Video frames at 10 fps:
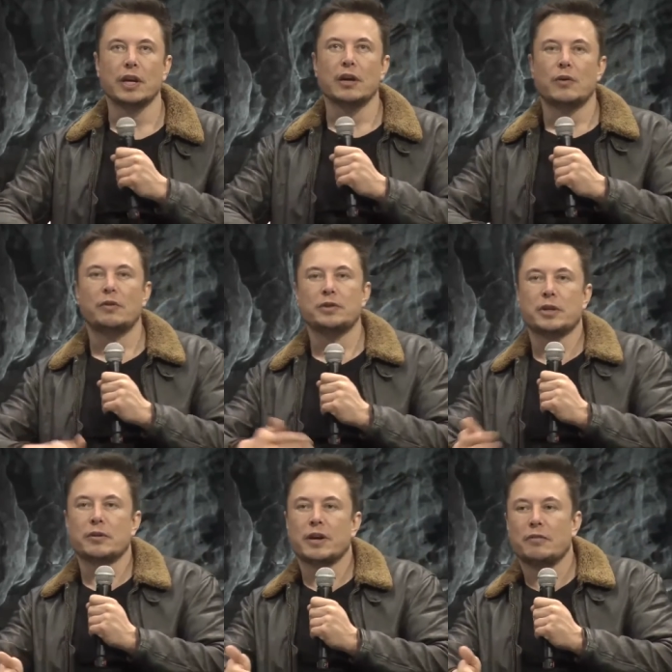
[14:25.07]

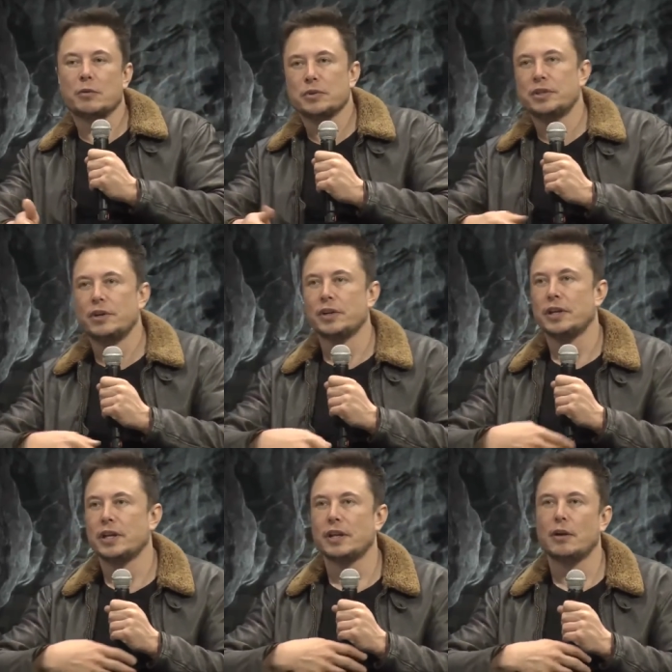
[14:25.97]
representative government was the only
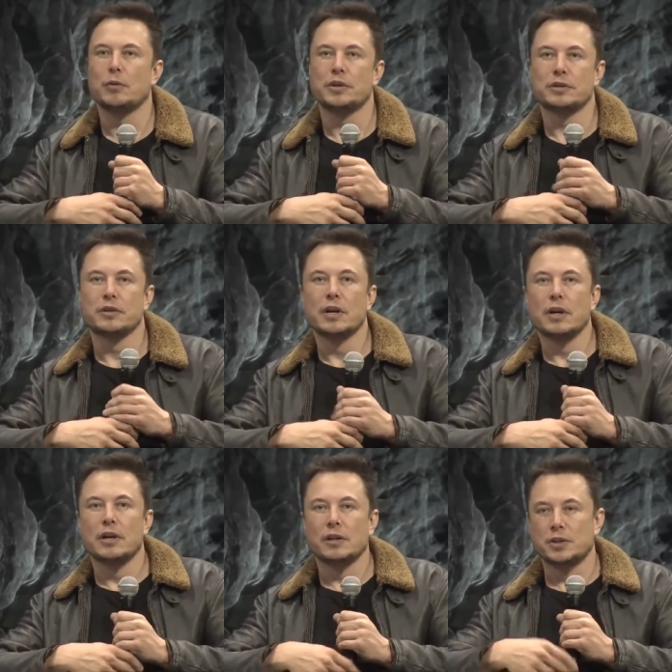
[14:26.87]
thing that was
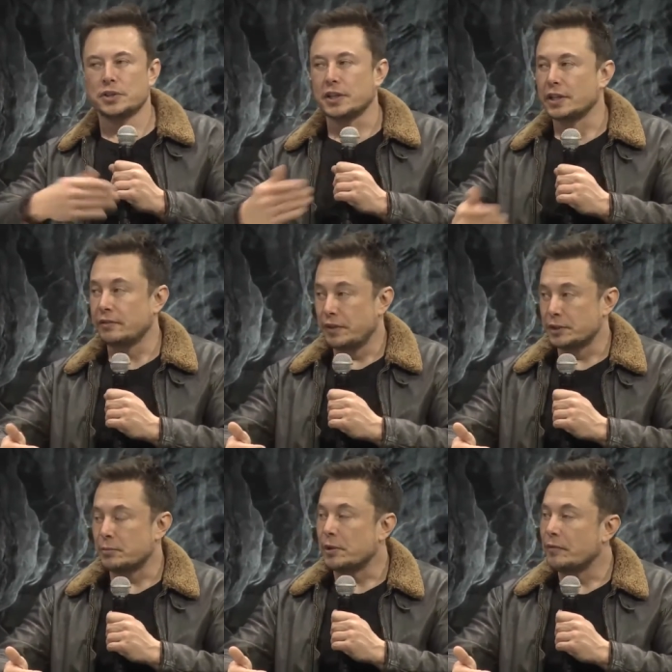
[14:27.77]
logistically
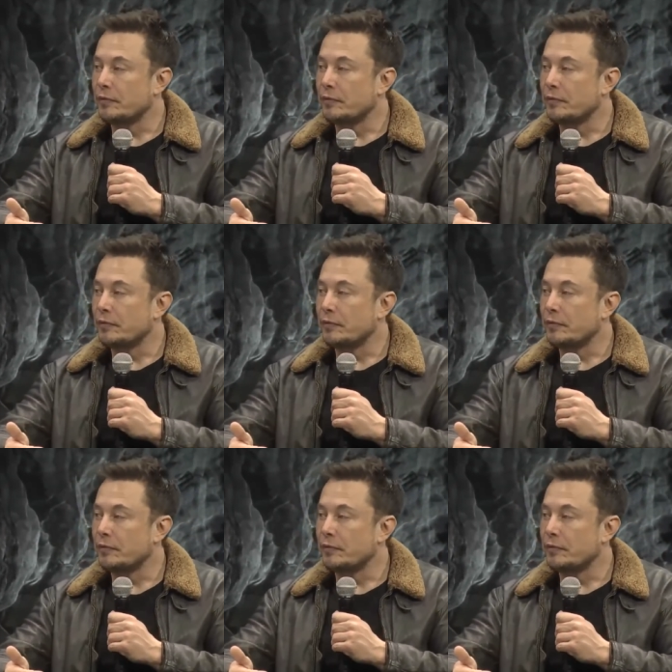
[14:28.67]
feasible